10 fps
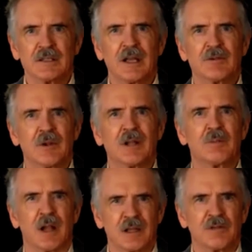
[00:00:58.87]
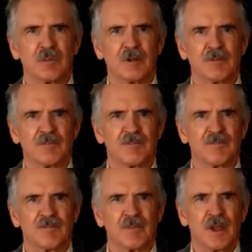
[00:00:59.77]
is that really believable?
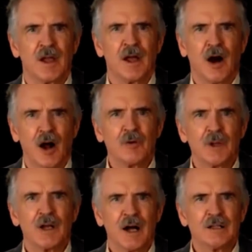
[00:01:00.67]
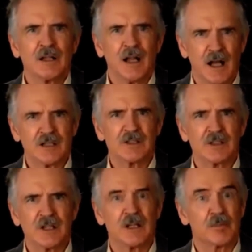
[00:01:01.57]
Are we
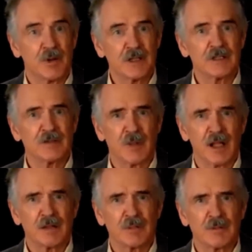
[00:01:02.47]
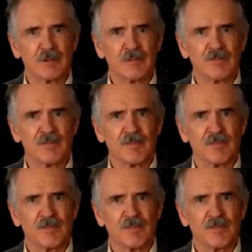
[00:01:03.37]
unconsciously oppressing black people?